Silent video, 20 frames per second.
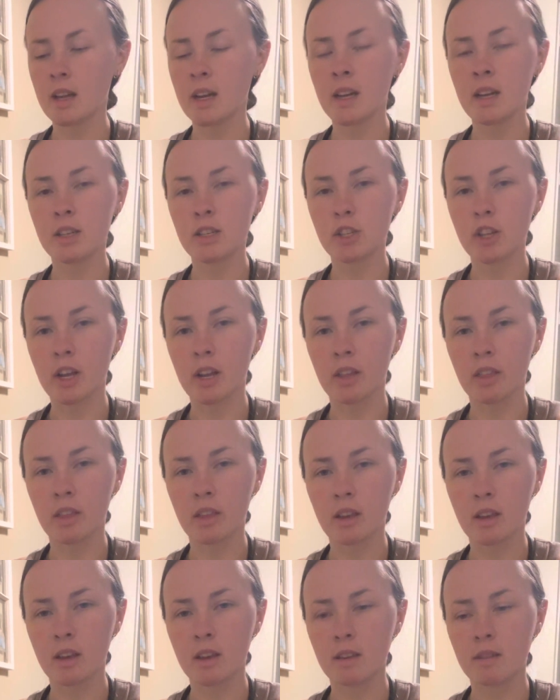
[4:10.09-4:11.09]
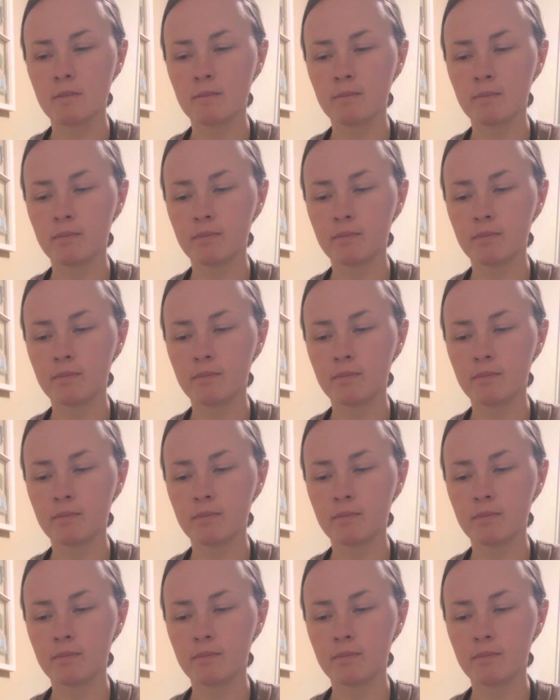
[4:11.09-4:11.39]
didn't check the